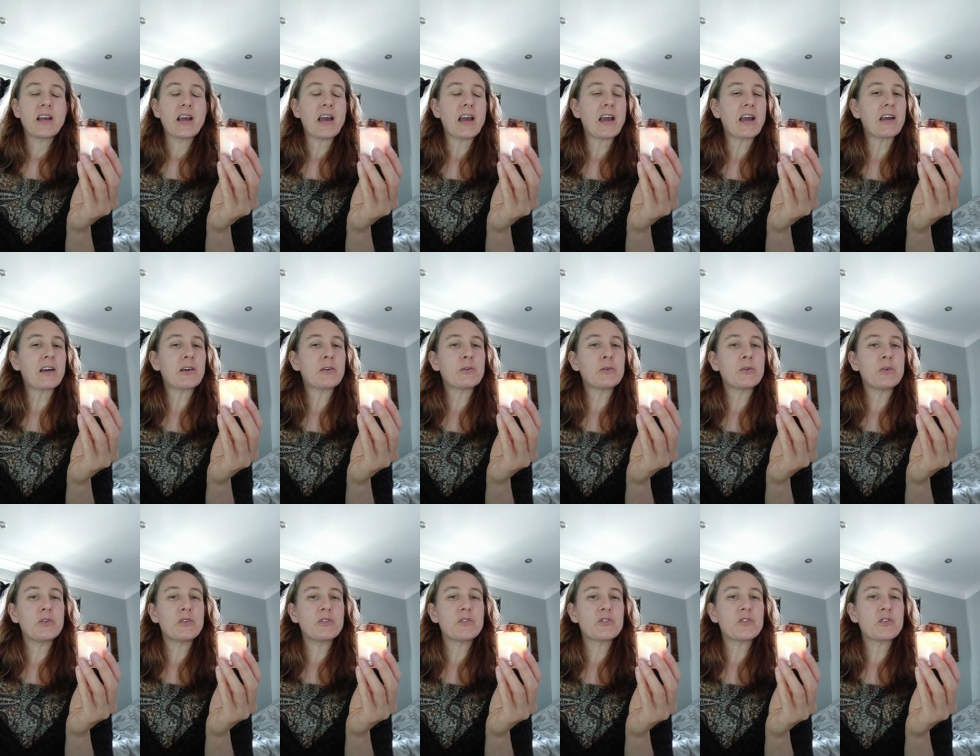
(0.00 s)

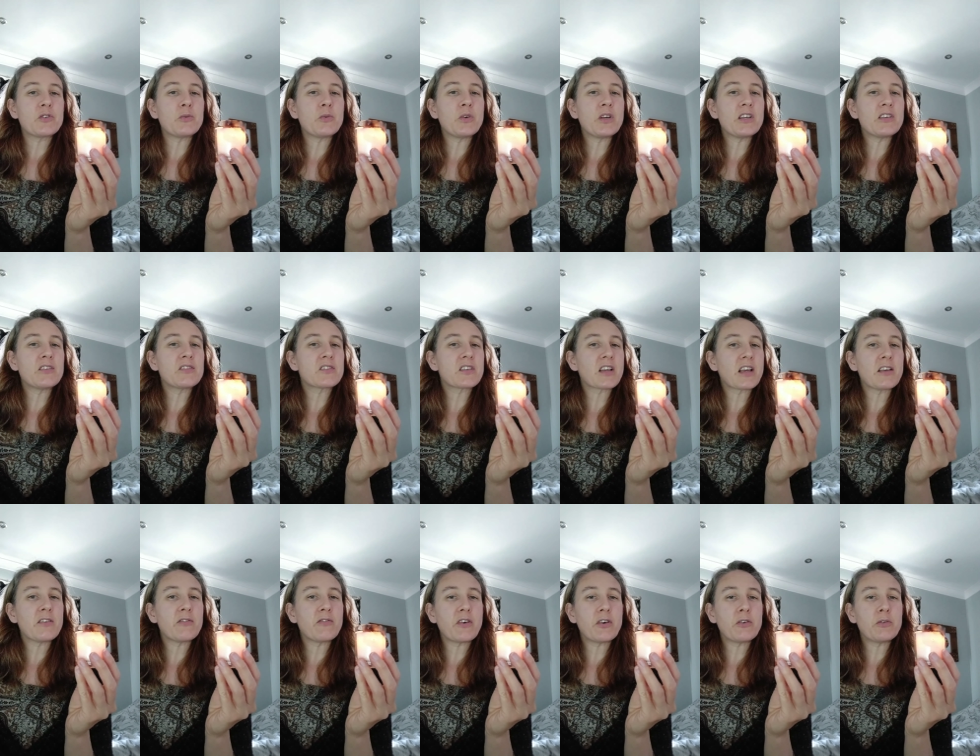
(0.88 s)
how do we
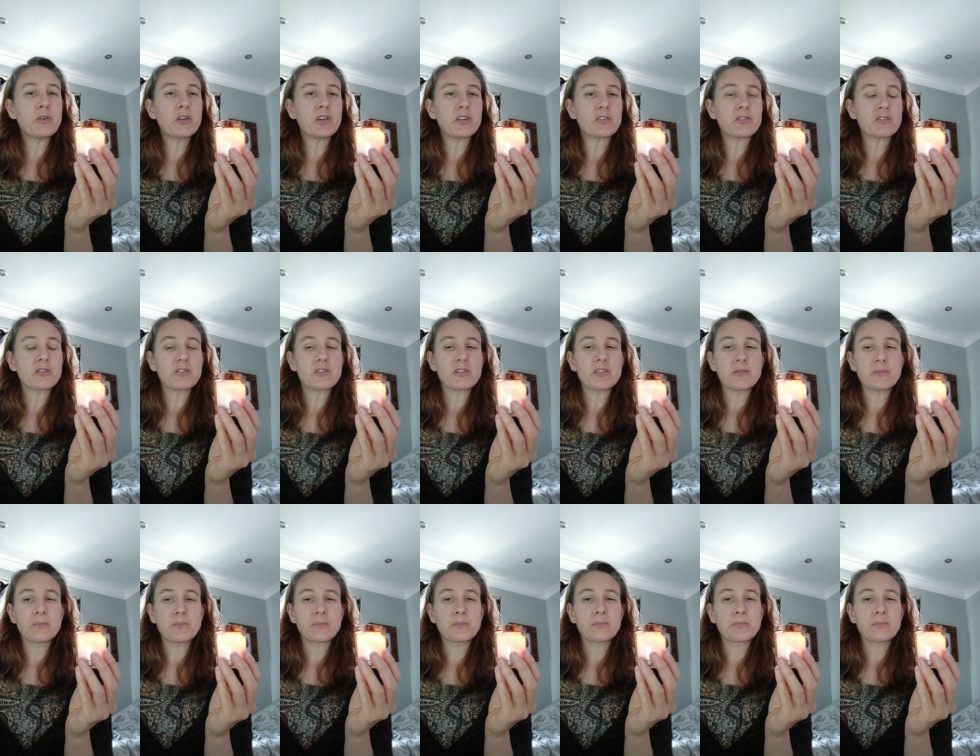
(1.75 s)
stay focused?